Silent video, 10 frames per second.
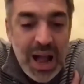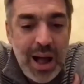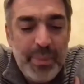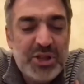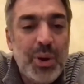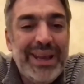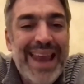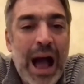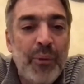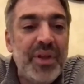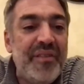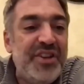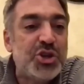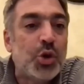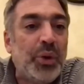between now and the
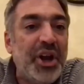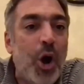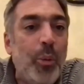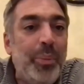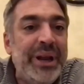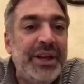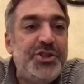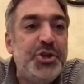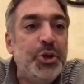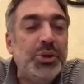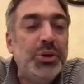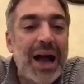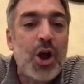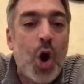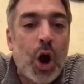official reopening to
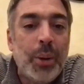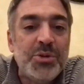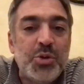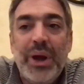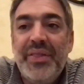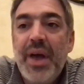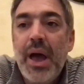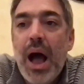lock arms with